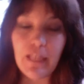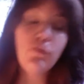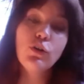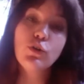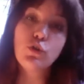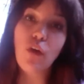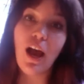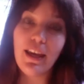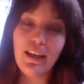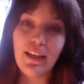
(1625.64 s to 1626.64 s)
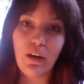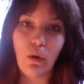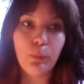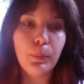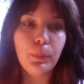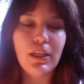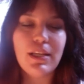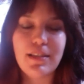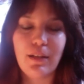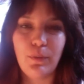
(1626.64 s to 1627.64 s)
if you're trying at all,
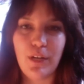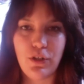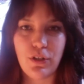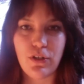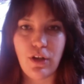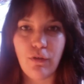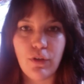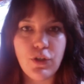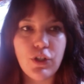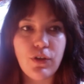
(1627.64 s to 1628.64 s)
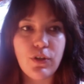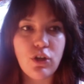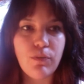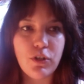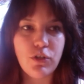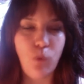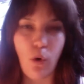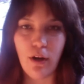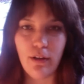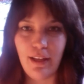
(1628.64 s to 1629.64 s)
please celebrate yourself because you're doing so much
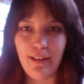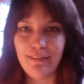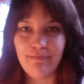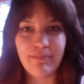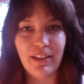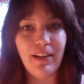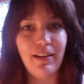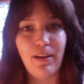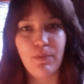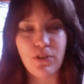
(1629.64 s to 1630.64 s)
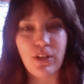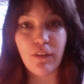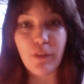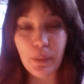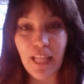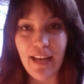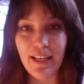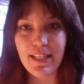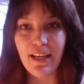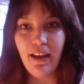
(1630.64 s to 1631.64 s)
more than the 99% of the
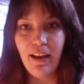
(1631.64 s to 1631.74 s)
planet.